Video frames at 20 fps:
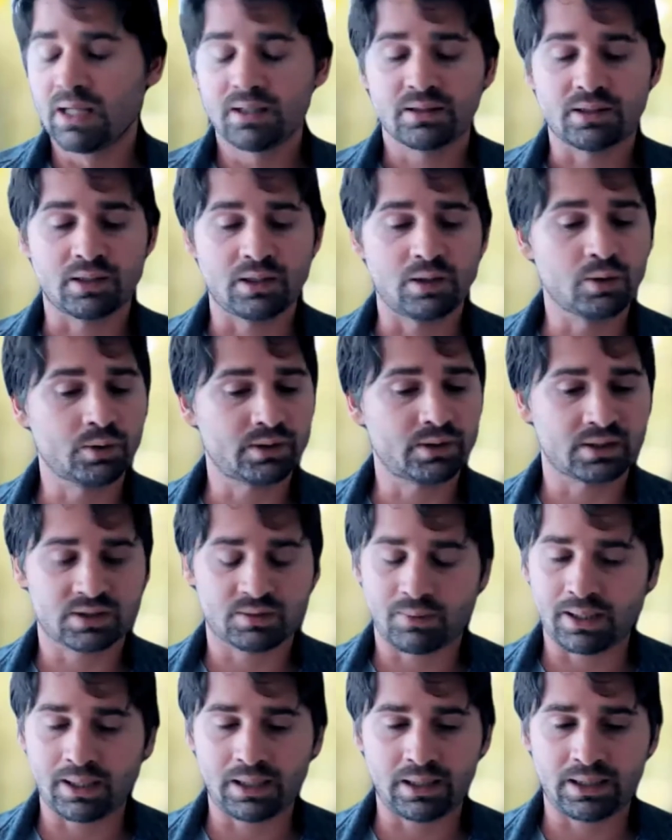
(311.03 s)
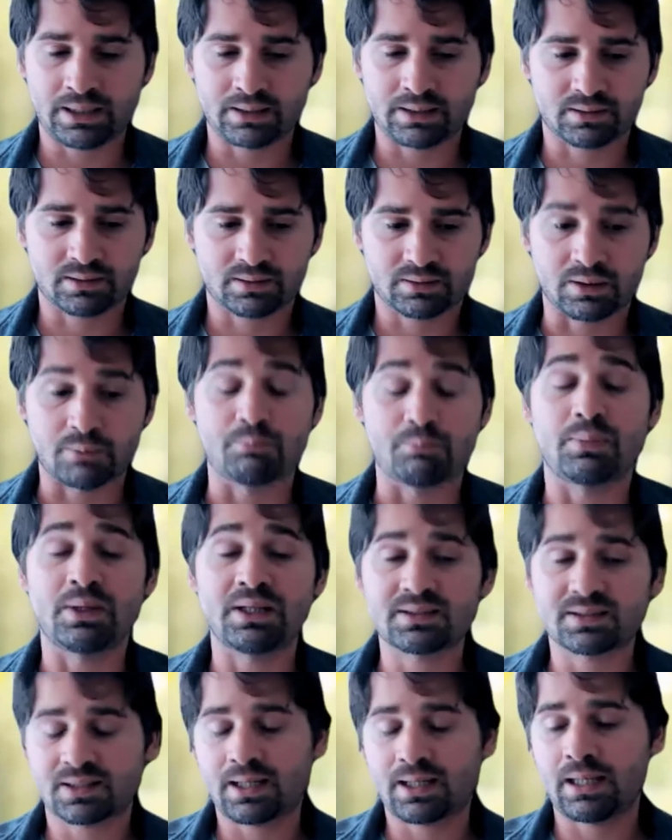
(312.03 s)
They looked as well at the
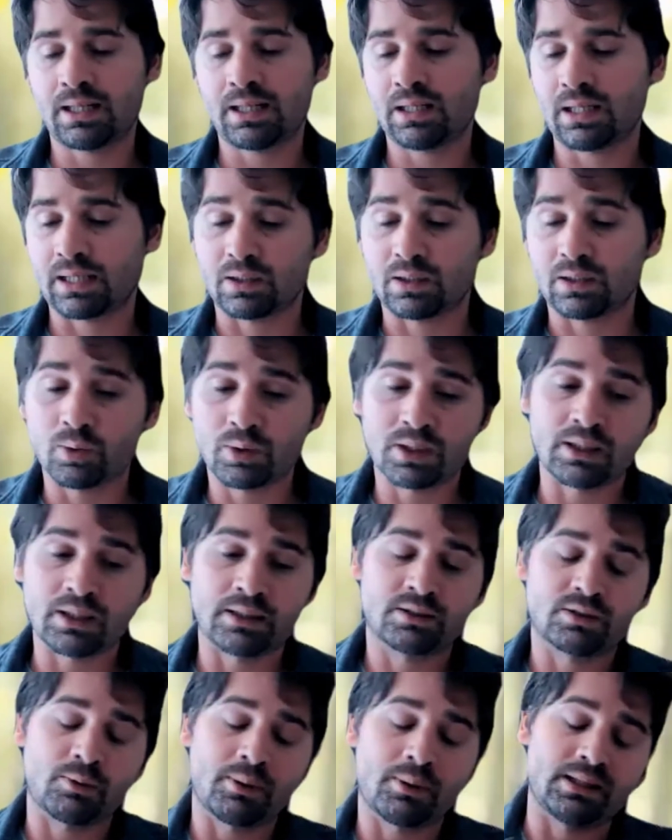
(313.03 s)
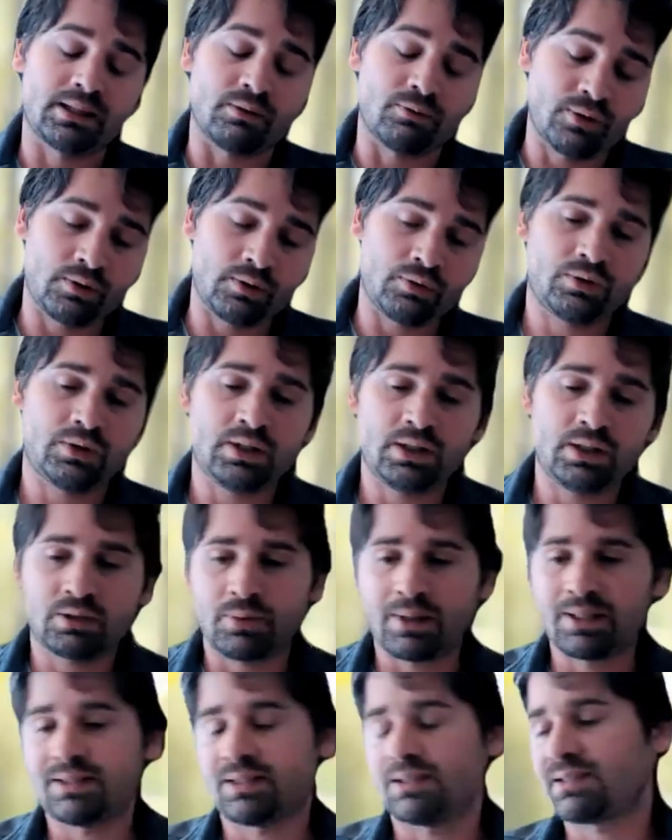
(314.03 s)
big scale, like looking at 2050,
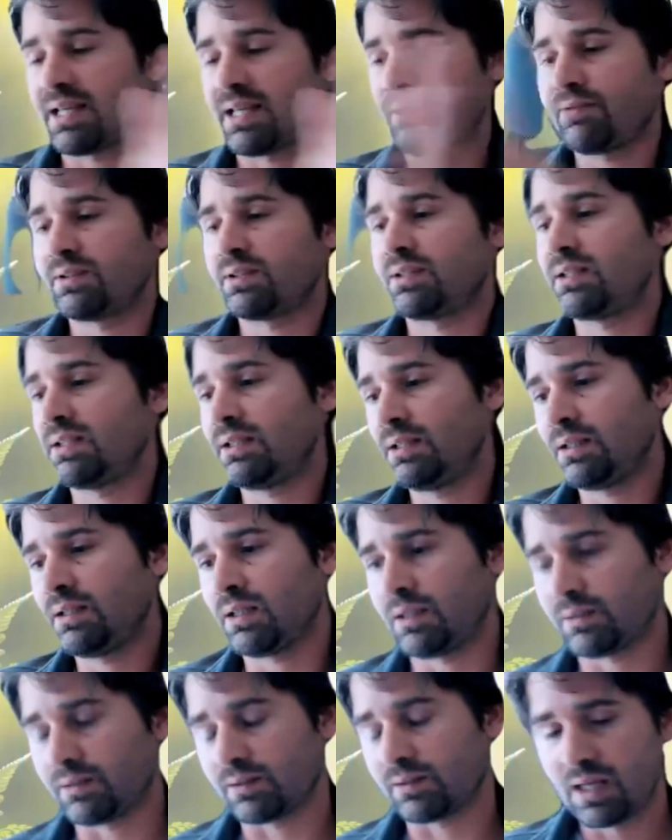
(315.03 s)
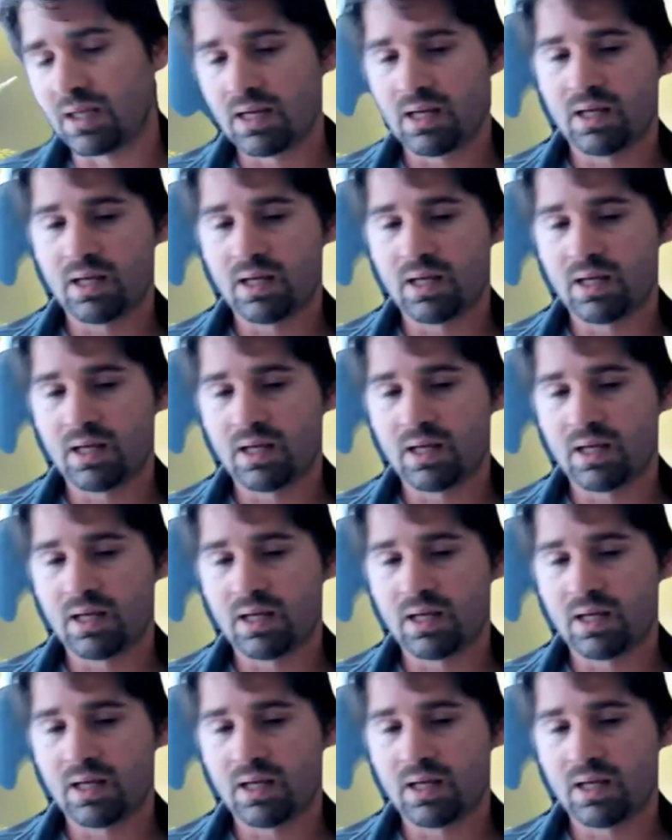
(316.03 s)
2070, and